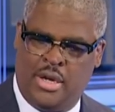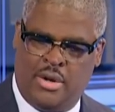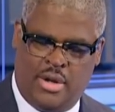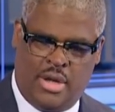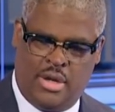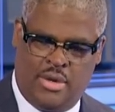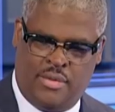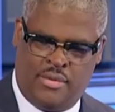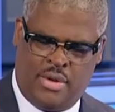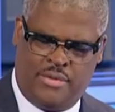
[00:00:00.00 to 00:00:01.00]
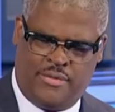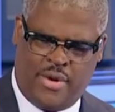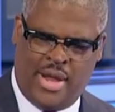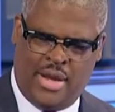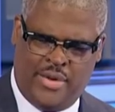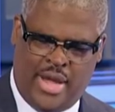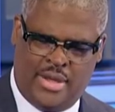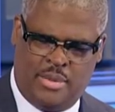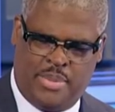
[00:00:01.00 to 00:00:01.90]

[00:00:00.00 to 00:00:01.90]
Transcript: You know, on, on, Friday we had